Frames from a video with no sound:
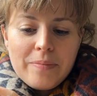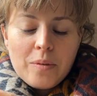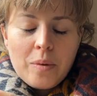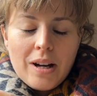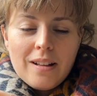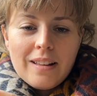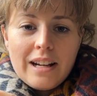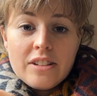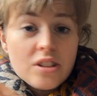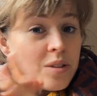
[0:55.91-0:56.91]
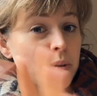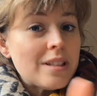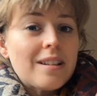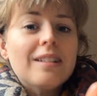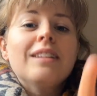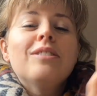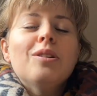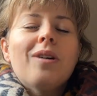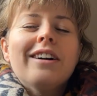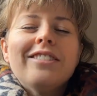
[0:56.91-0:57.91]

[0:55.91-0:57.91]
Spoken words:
Well, I just want to tell you, you are